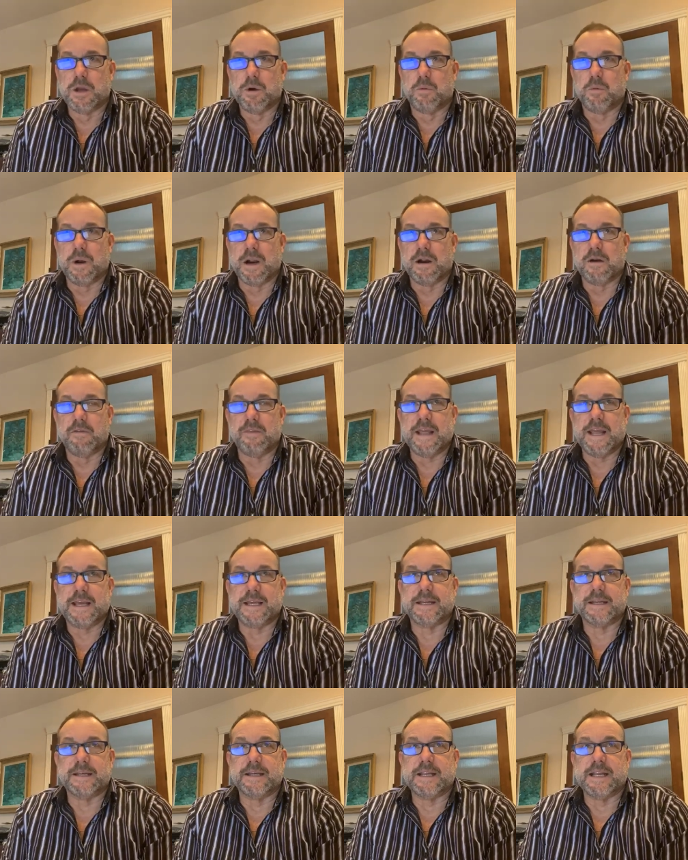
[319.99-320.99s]
where they
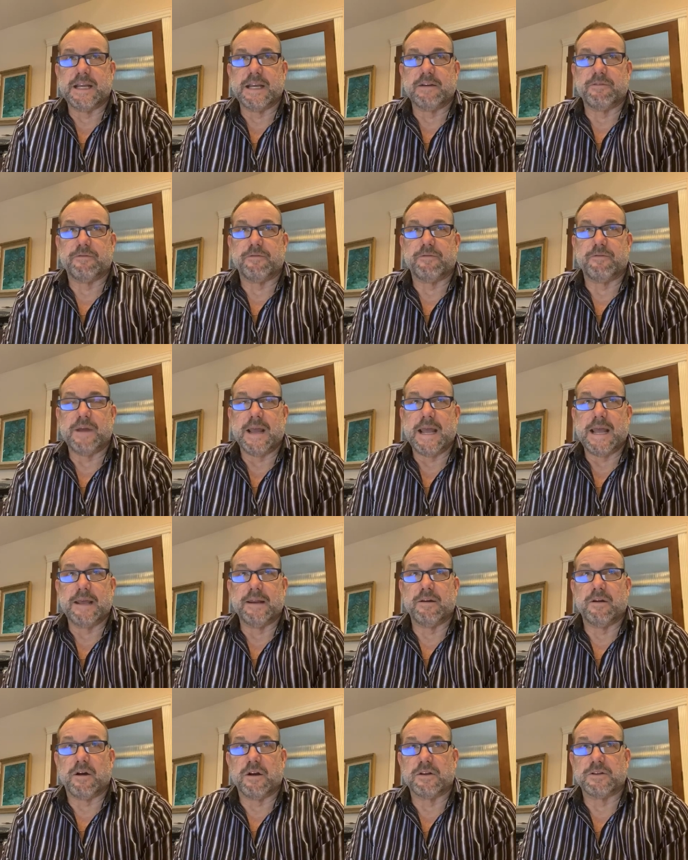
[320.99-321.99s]
can, if,
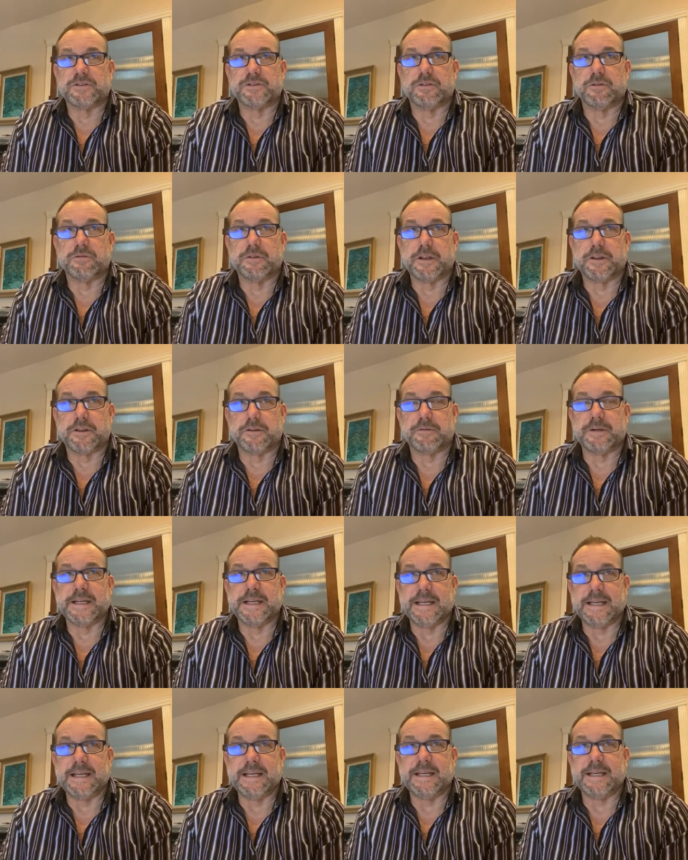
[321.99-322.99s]
and also the
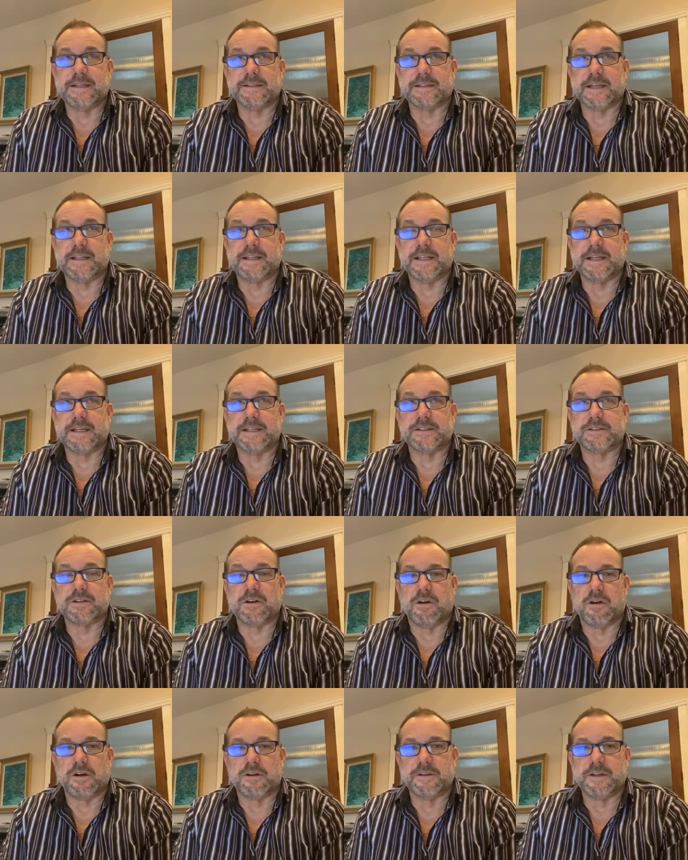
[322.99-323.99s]
three E's, I think it's
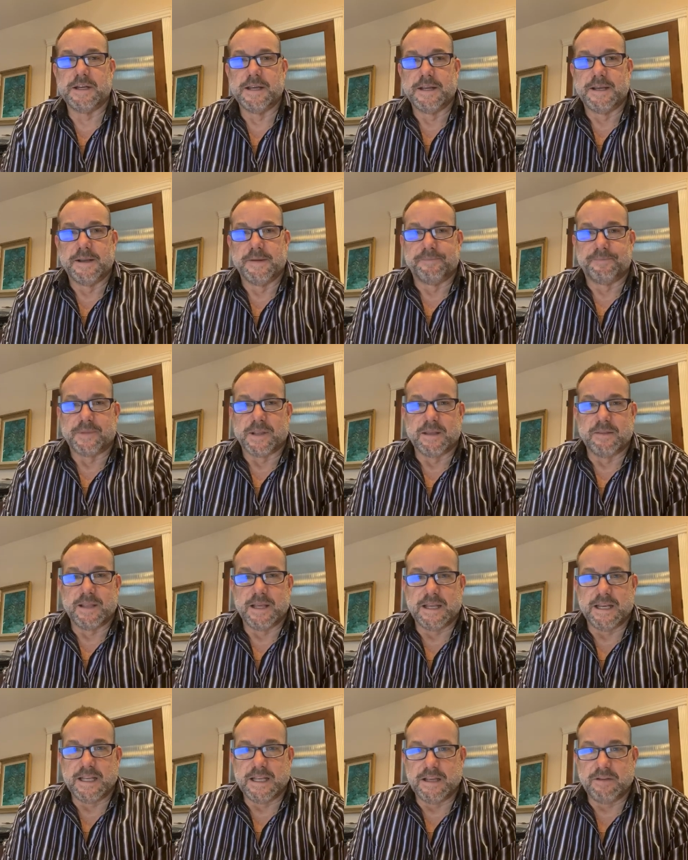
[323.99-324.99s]
called,
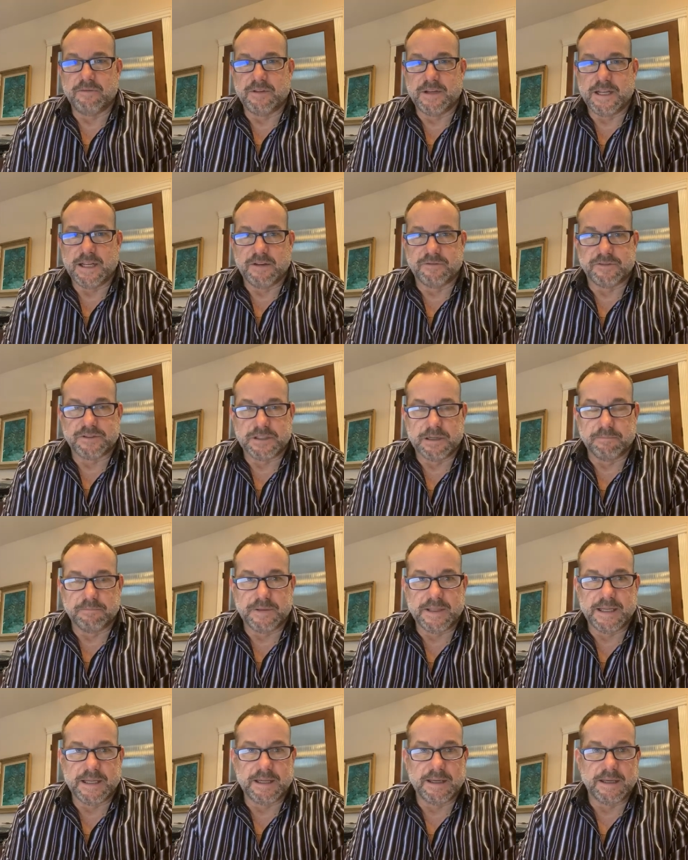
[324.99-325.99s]
that even if
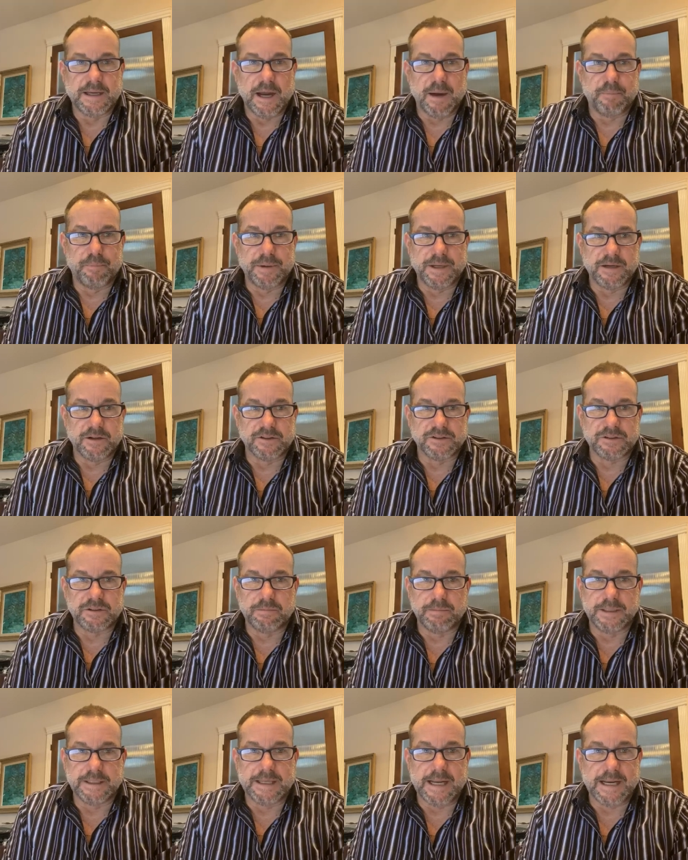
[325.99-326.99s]
something appears to
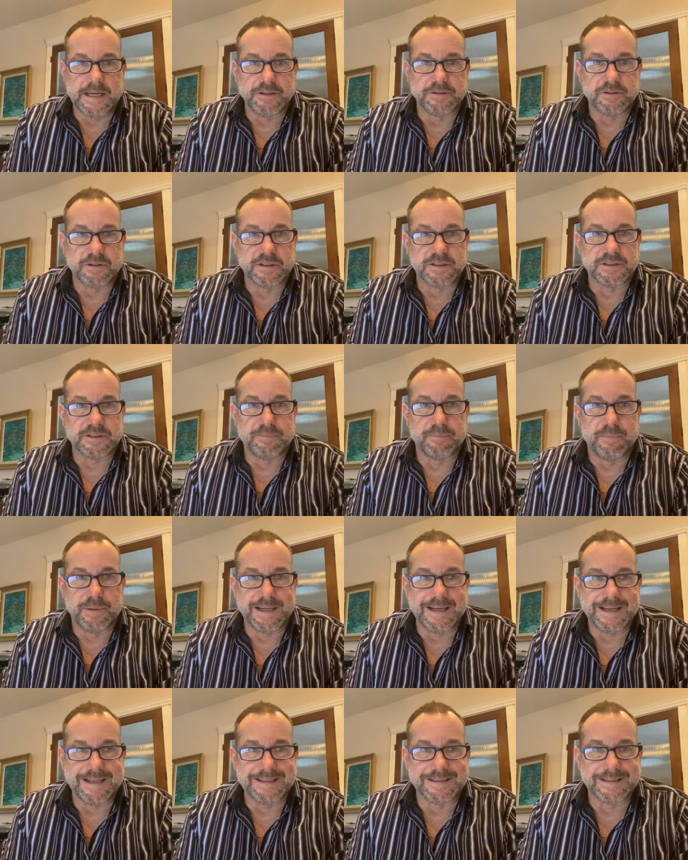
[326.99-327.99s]
be dangerous
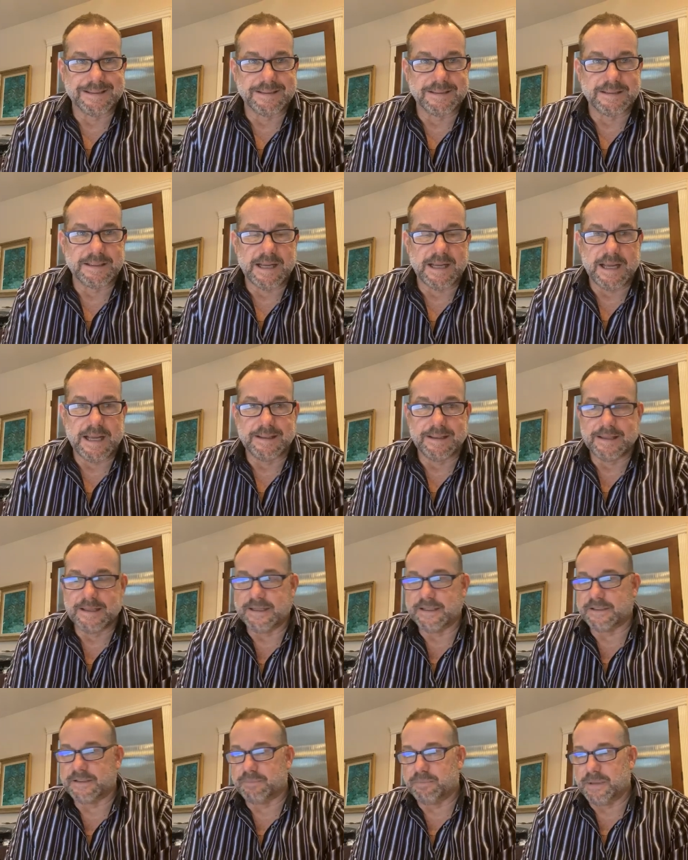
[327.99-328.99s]
but isn't, and
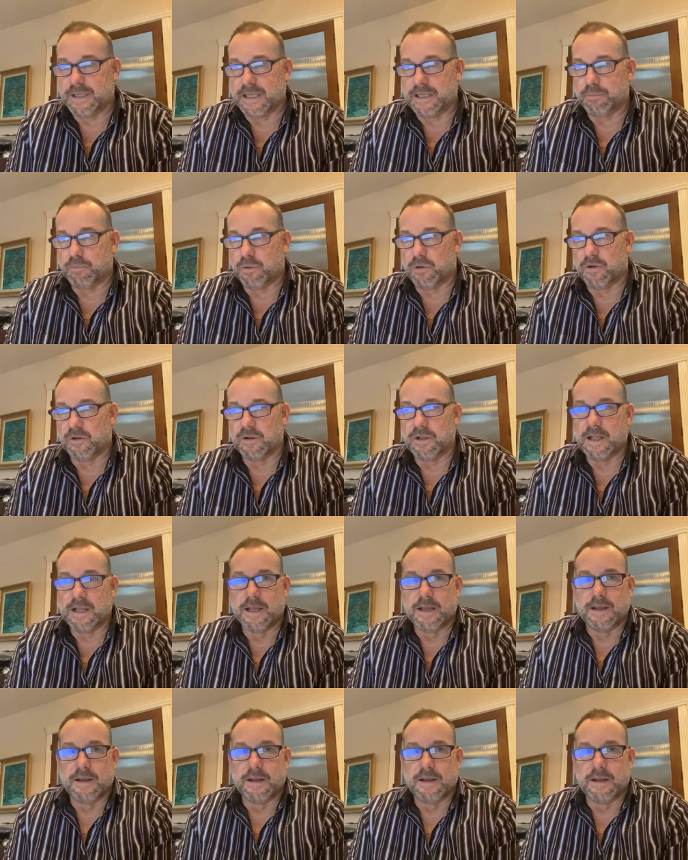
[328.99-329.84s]
these people,